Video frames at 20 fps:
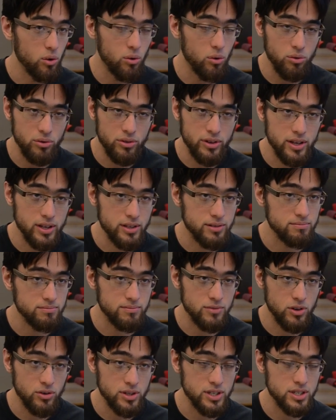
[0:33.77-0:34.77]
only
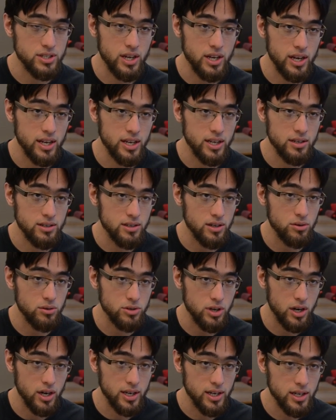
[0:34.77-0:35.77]
signing, no
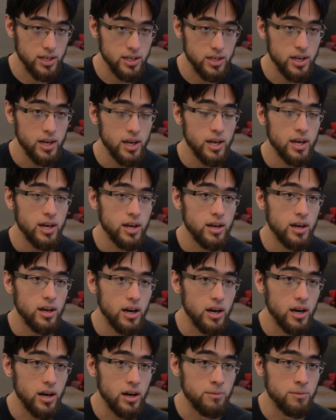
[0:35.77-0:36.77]
talking.
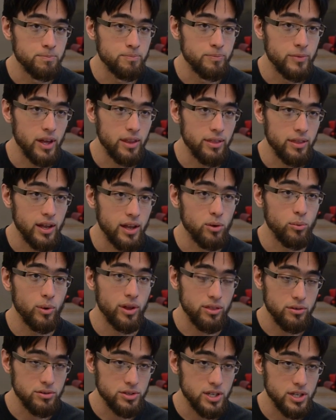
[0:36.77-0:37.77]
And then when
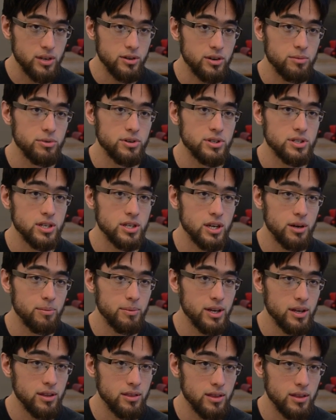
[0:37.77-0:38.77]
there's a hearing person
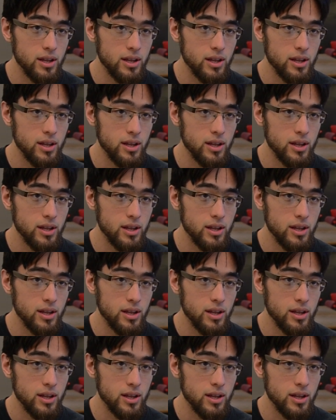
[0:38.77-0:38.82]
coming in,